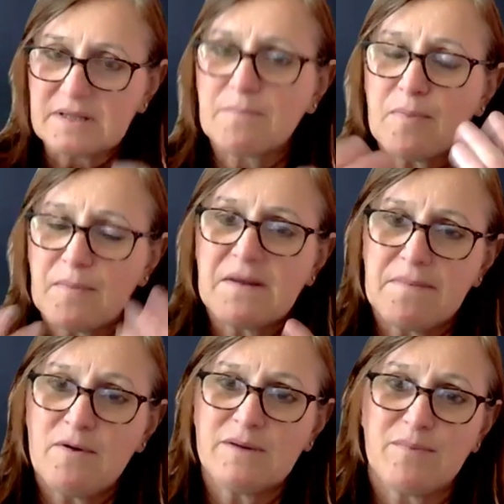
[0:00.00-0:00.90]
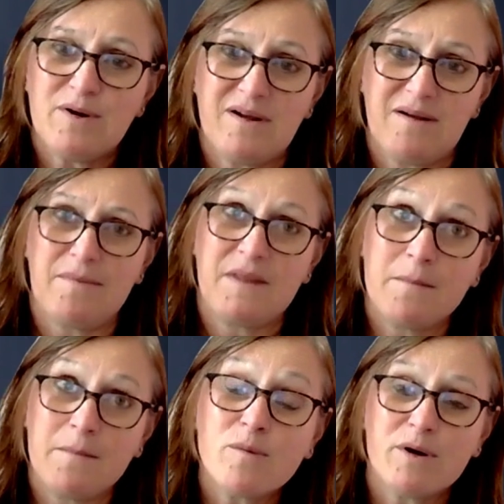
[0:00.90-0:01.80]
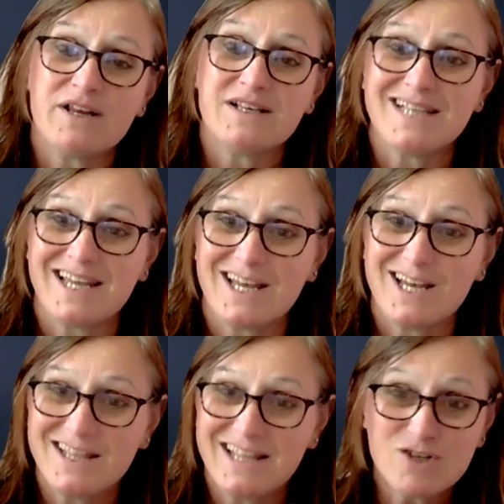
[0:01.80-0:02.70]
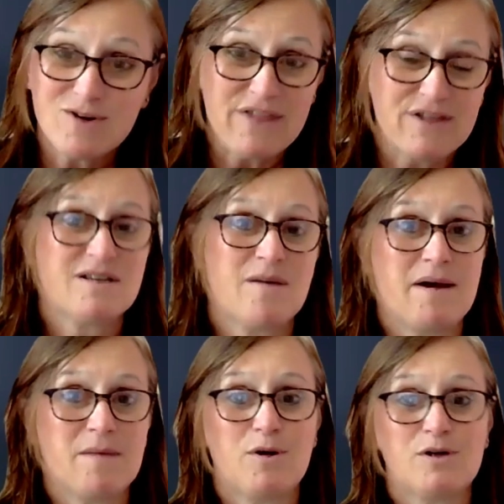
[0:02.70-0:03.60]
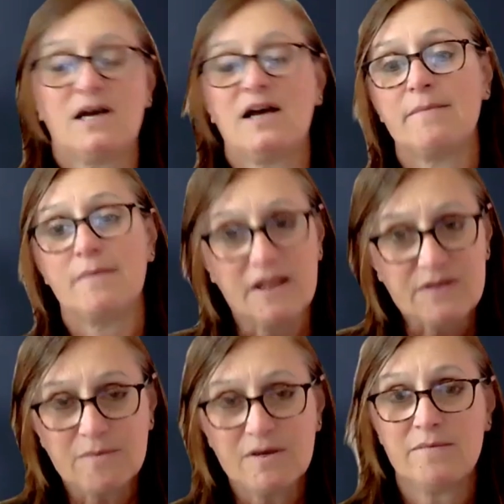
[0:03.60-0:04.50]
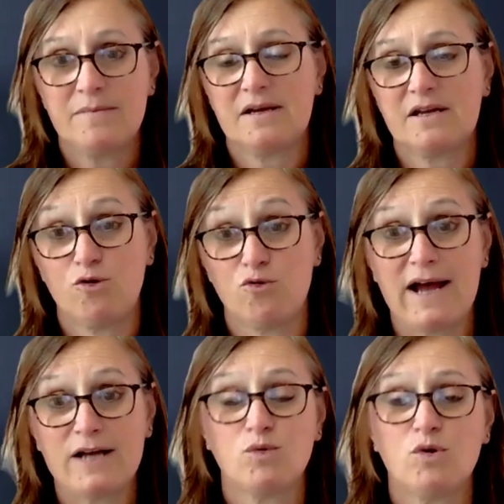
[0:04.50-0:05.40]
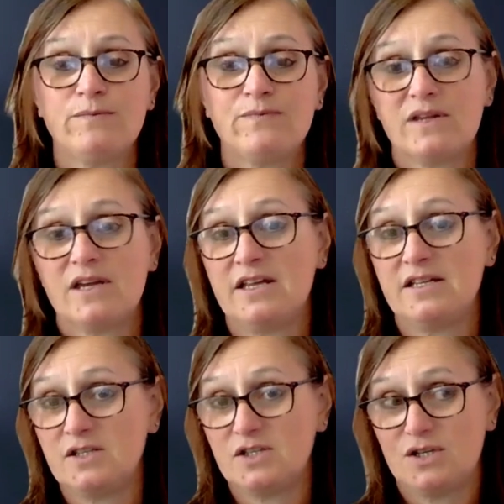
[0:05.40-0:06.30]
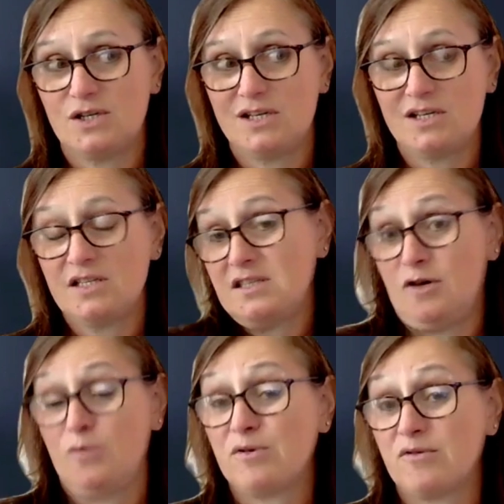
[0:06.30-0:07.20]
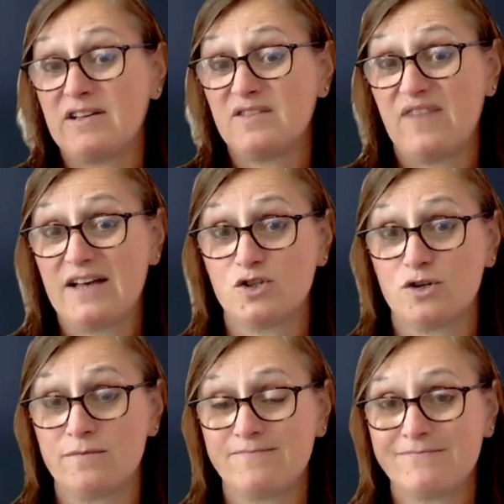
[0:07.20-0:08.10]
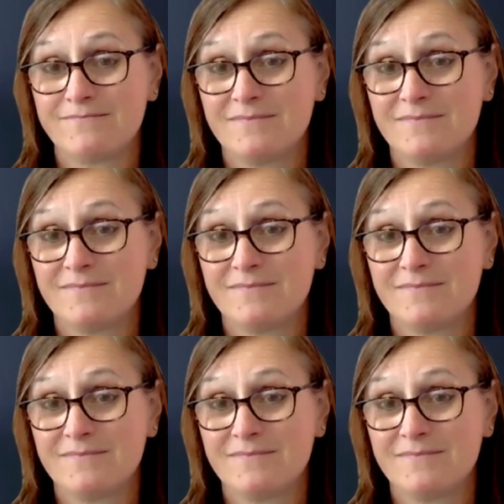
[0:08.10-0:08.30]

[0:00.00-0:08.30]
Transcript: But the important part is like let your athletes come back part-time, let them come back gradual, and they'll progress faster.